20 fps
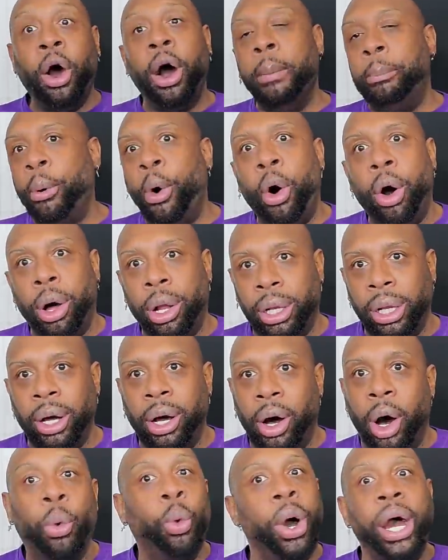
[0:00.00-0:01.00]
Or boil
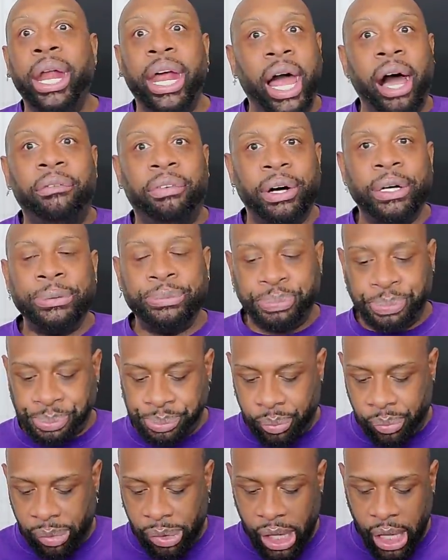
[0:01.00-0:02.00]
or, or whatever,
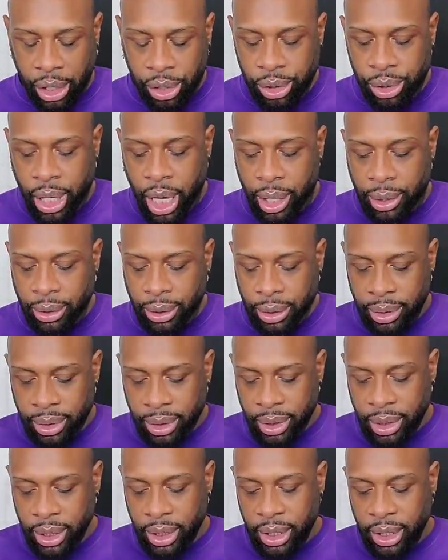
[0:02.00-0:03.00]
you know?
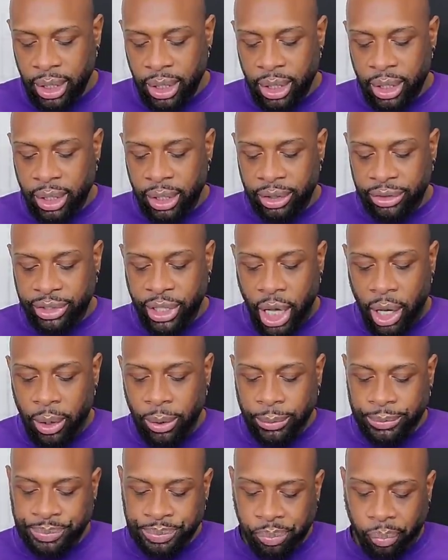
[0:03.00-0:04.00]

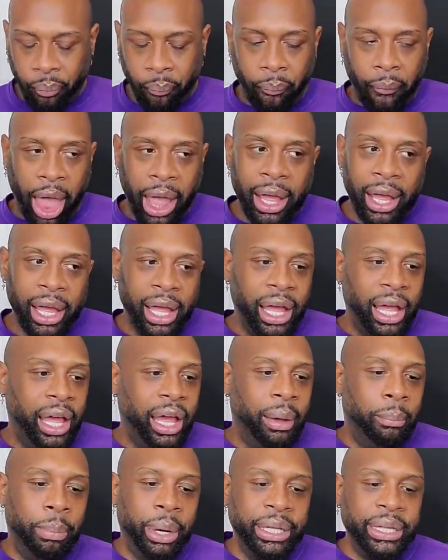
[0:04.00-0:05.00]
So,
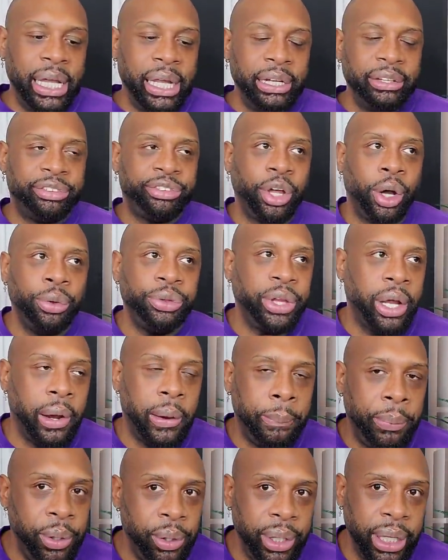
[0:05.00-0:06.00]
but that is so
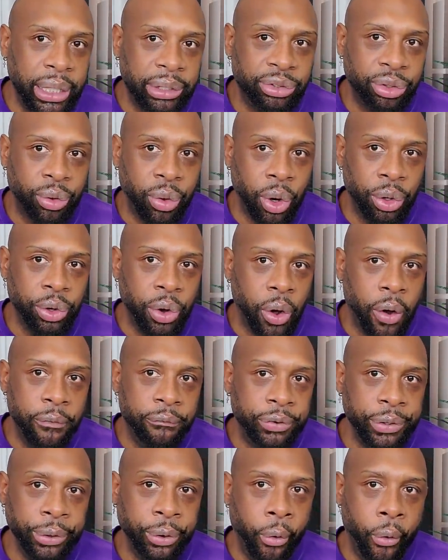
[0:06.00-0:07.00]
therapeutic to grow your
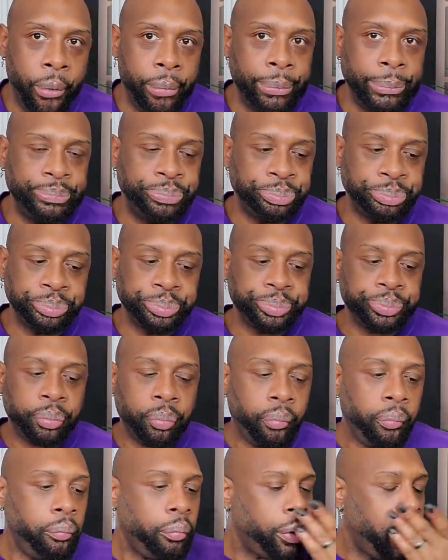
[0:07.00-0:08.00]
own food.
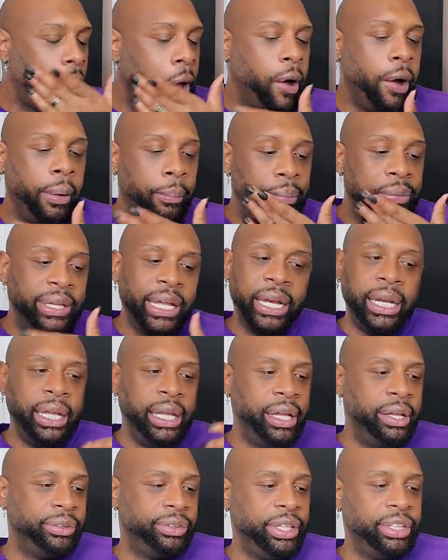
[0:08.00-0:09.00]
Um, that
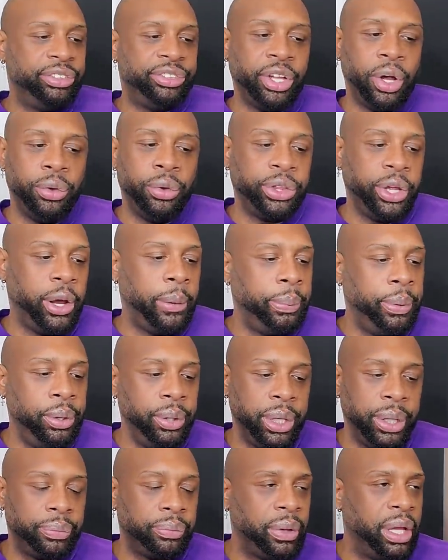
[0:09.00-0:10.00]
is, it's so
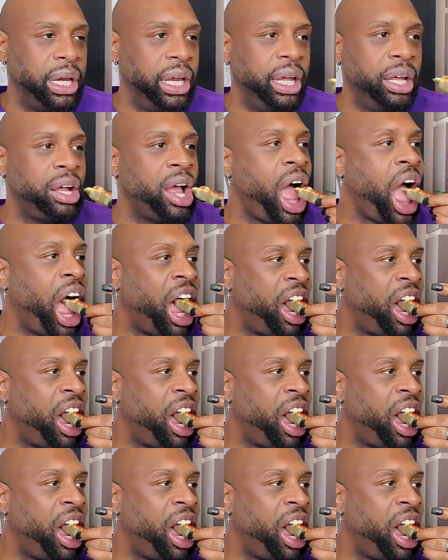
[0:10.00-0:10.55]
therapeutic. It is.